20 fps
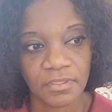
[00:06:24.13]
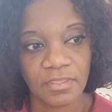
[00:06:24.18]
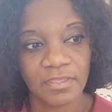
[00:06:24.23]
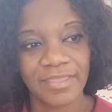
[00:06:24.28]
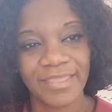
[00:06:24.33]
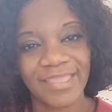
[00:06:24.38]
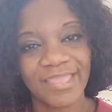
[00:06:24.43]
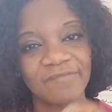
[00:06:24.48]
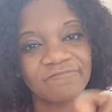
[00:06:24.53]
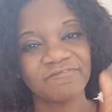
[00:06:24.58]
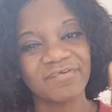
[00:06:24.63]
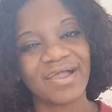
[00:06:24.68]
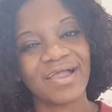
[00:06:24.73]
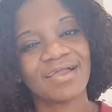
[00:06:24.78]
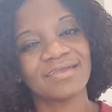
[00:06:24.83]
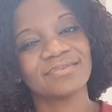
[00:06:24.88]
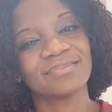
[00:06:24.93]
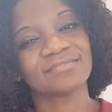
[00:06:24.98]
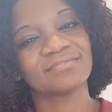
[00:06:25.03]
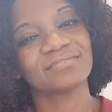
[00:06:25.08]
If at
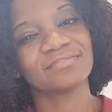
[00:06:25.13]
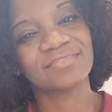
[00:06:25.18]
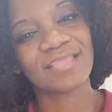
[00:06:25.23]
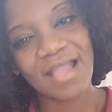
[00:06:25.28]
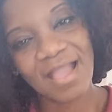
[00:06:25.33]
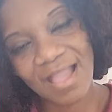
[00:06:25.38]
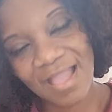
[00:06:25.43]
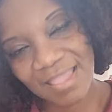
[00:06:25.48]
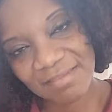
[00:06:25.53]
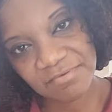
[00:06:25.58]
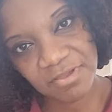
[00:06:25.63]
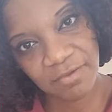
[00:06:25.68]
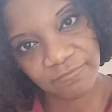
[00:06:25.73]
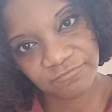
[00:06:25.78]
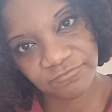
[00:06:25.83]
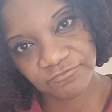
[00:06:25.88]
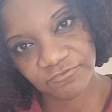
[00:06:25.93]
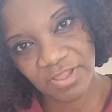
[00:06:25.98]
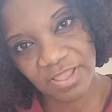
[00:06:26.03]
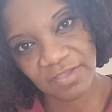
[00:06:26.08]
the time of
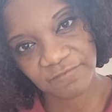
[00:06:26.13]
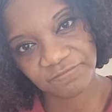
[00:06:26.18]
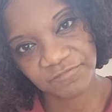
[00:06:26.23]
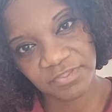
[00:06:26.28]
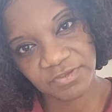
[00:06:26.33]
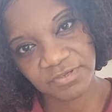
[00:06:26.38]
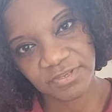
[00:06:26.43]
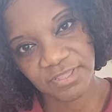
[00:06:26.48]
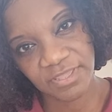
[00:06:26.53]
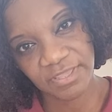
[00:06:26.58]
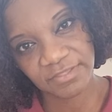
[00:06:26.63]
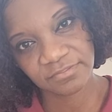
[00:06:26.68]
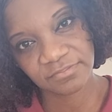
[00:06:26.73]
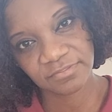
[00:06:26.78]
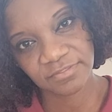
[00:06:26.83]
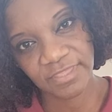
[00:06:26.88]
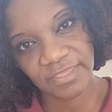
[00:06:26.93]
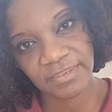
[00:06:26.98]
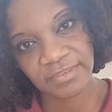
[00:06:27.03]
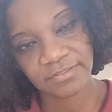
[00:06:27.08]
drafting the
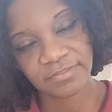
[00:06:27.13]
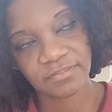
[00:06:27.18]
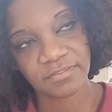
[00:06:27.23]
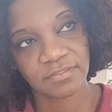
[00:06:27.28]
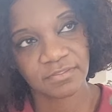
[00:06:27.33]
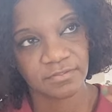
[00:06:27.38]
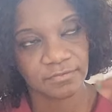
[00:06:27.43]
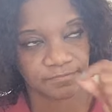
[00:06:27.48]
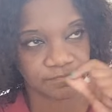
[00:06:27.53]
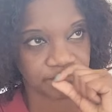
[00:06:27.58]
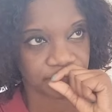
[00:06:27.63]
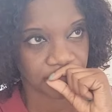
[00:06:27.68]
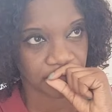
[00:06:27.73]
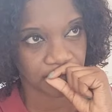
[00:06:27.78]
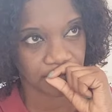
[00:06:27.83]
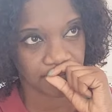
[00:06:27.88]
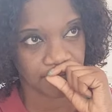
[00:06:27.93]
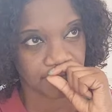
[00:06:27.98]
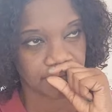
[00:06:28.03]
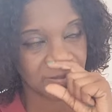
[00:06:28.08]
estate
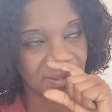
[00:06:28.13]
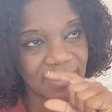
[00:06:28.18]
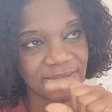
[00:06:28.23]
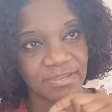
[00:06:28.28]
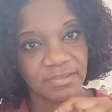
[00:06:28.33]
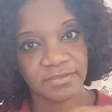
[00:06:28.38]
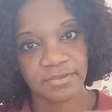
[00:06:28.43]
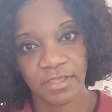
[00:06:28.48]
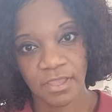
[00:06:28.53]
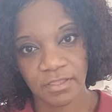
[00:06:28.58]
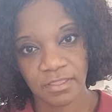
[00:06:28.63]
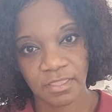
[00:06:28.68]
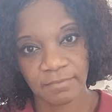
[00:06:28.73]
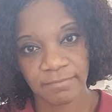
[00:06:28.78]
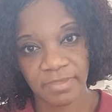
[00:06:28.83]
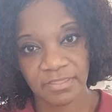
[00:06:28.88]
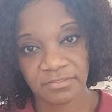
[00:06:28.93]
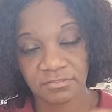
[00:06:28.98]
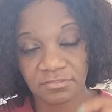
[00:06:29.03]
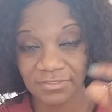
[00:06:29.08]
planning
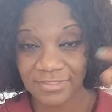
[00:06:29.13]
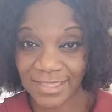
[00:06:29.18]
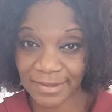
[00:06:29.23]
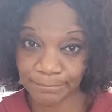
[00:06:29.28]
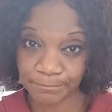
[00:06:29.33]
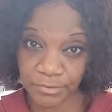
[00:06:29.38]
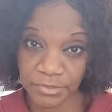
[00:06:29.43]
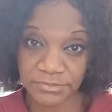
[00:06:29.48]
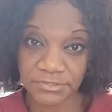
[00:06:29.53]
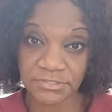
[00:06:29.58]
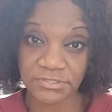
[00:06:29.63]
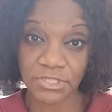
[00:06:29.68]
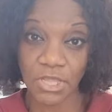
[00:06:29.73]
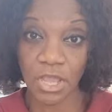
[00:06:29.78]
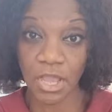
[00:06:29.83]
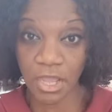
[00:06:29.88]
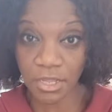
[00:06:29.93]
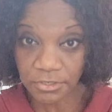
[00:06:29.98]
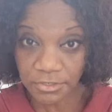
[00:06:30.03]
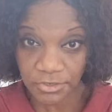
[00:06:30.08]
documents, that person is
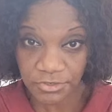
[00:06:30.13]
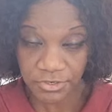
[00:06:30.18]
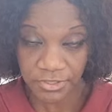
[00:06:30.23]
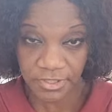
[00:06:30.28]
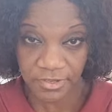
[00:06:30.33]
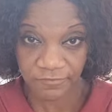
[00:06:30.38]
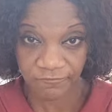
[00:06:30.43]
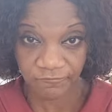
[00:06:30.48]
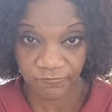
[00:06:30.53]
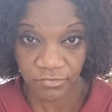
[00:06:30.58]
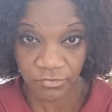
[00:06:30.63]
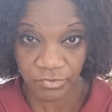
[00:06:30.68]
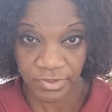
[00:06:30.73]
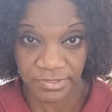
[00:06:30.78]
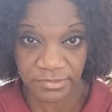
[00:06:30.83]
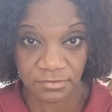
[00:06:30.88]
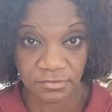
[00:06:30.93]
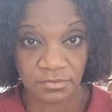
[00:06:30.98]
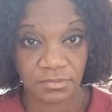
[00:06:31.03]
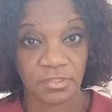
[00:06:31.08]
under the
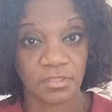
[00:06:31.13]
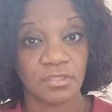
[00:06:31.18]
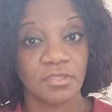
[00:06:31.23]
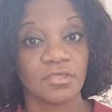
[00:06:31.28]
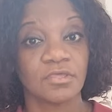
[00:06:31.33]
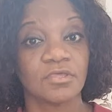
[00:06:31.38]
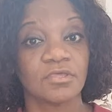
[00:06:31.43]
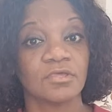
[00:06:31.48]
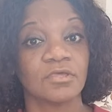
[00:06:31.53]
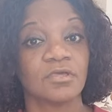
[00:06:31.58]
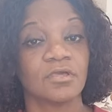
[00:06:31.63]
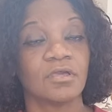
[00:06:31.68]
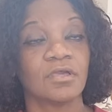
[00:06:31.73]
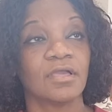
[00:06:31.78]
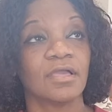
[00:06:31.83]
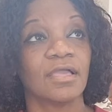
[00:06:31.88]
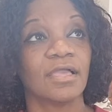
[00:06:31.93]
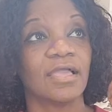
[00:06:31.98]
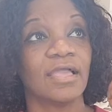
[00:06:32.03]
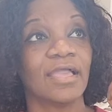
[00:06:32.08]
influence,
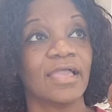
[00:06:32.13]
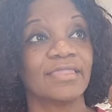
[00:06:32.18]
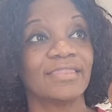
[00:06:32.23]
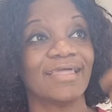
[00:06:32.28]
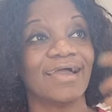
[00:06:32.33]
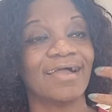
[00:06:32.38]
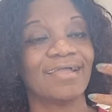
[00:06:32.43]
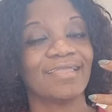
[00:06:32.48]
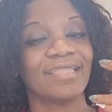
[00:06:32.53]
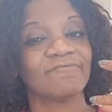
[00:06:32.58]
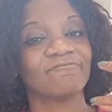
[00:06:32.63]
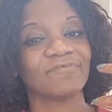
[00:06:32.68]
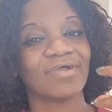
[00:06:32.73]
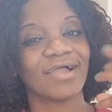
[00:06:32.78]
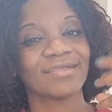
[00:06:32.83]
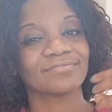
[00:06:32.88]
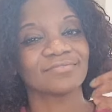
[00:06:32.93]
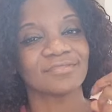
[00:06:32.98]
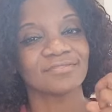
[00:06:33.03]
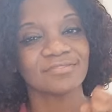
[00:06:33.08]
and if
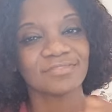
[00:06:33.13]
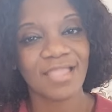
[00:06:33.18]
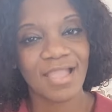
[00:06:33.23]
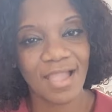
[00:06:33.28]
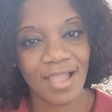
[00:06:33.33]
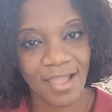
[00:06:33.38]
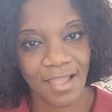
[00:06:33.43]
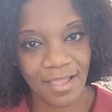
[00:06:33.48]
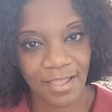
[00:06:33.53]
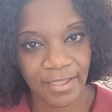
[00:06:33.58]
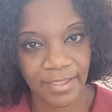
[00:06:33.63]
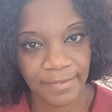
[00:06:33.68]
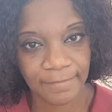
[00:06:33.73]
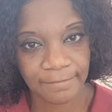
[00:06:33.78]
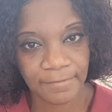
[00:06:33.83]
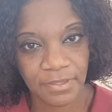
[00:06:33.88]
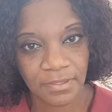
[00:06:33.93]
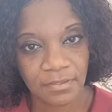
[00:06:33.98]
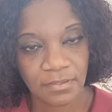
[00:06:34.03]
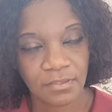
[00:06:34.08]
at the time
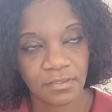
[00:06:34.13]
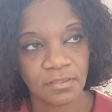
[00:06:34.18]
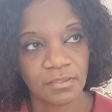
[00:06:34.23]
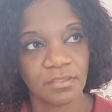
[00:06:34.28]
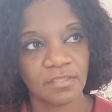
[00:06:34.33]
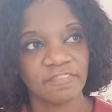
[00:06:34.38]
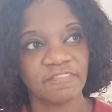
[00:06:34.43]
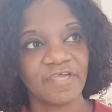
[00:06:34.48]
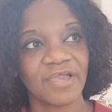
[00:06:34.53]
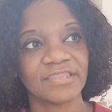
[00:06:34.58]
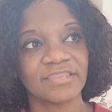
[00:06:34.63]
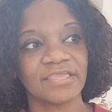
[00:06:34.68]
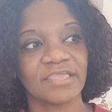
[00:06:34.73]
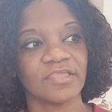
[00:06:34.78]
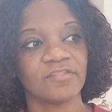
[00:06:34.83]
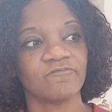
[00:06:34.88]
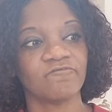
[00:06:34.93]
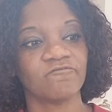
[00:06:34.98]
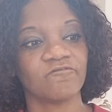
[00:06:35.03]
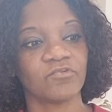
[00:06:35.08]
that
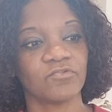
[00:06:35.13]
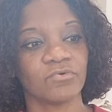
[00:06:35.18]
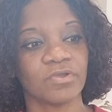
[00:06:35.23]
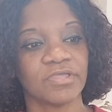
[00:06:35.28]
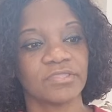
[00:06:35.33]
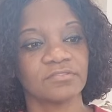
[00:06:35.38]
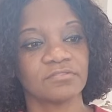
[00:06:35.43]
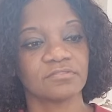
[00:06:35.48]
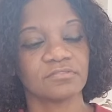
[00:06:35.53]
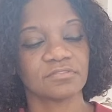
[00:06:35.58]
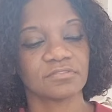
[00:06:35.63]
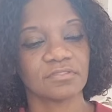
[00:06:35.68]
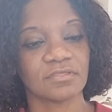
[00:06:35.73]
influence